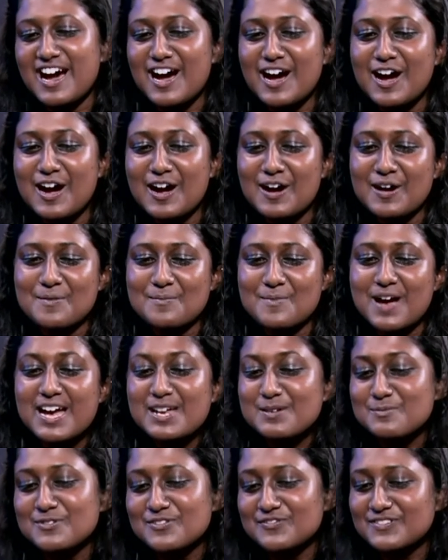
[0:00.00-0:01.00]
I
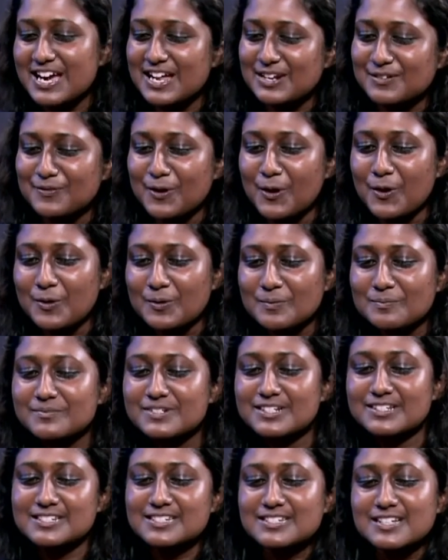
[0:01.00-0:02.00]
had moved out of home
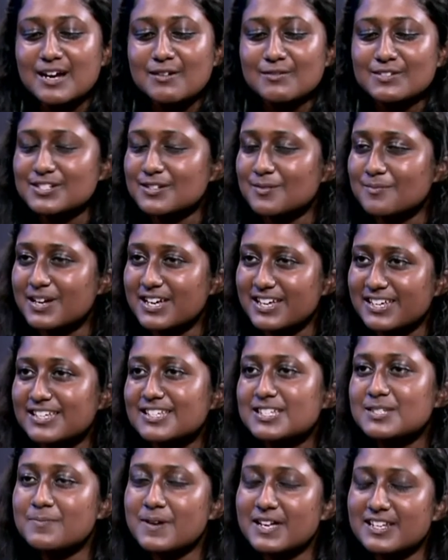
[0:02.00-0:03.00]
because I was on my
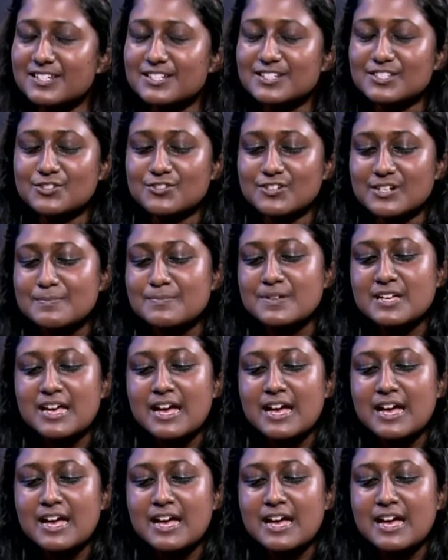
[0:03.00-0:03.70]
independence trip.